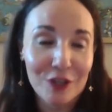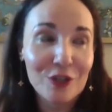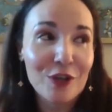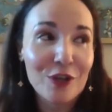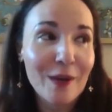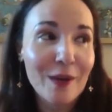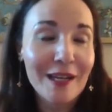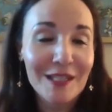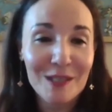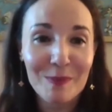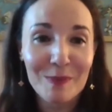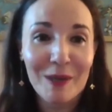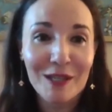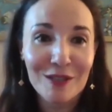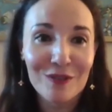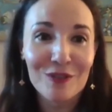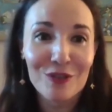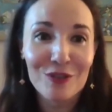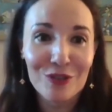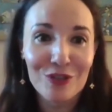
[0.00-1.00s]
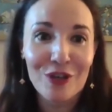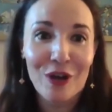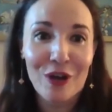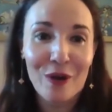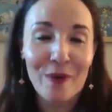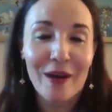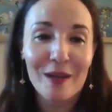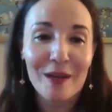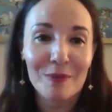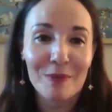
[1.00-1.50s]
I expected the
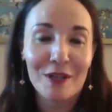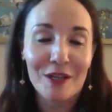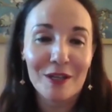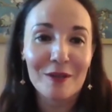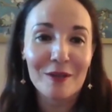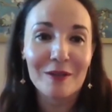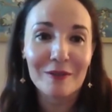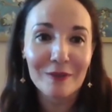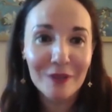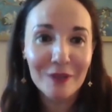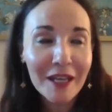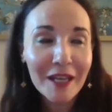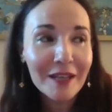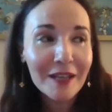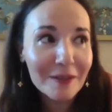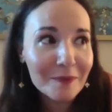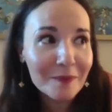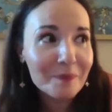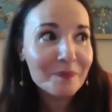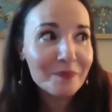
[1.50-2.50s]
show, I'd be like